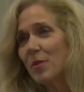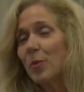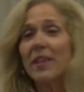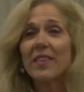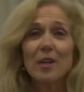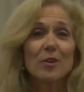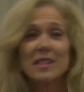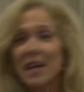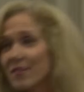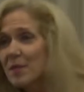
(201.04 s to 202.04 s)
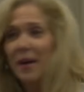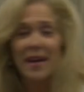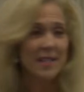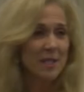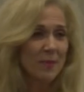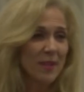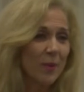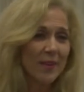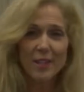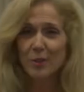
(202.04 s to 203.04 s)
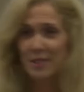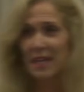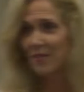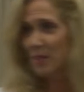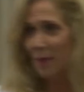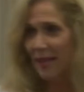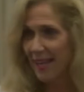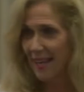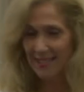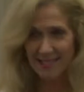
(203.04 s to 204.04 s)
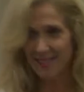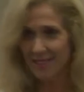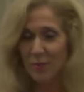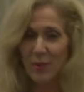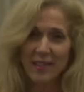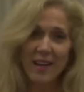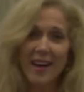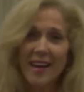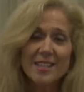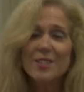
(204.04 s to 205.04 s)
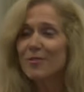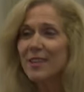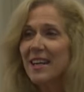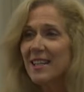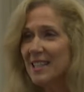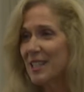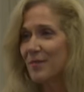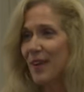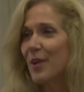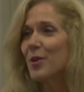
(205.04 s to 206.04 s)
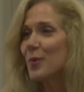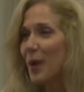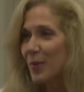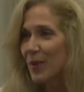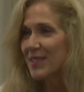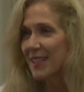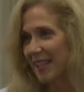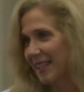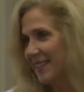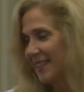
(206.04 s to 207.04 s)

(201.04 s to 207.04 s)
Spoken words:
one that looked after my husband, the one that looked after my cat, the one I had to re-identify who I was again.